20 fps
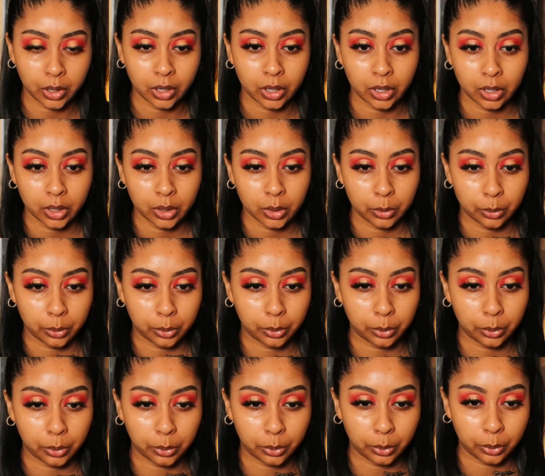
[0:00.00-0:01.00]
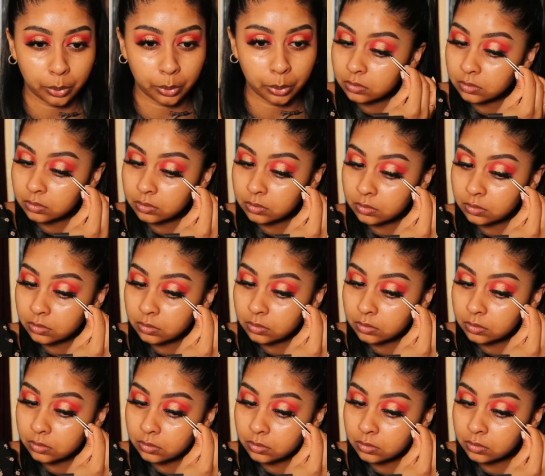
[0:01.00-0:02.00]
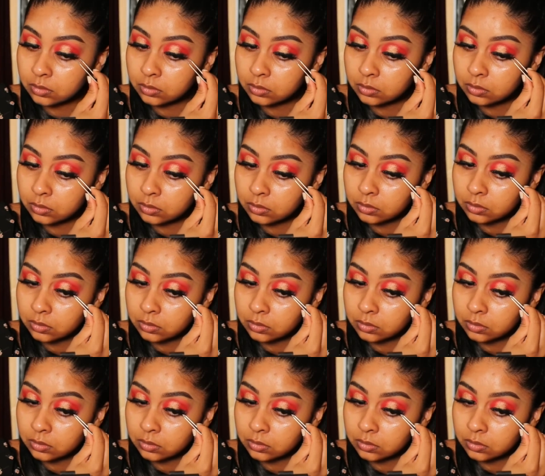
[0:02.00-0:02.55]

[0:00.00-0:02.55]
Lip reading: (no one is talking)